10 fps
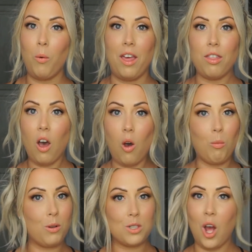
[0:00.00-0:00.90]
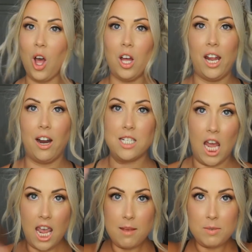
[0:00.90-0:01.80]
with almost all hair
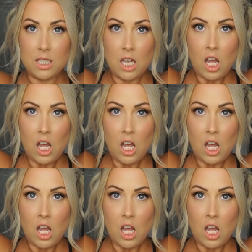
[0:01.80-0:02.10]
types.